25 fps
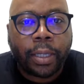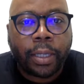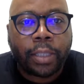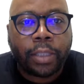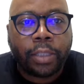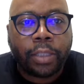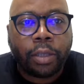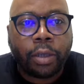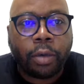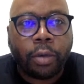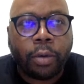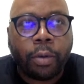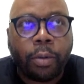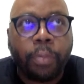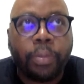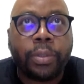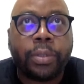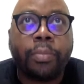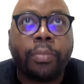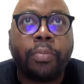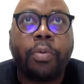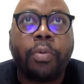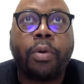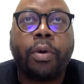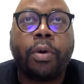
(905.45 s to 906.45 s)
And so it
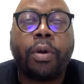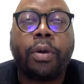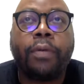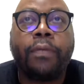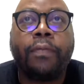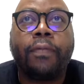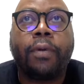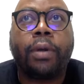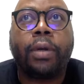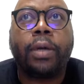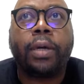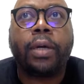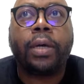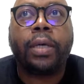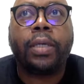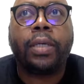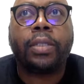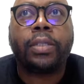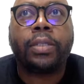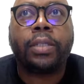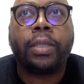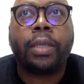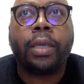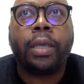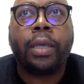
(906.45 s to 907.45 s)
was important for
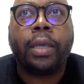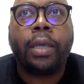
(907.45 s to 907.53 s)
us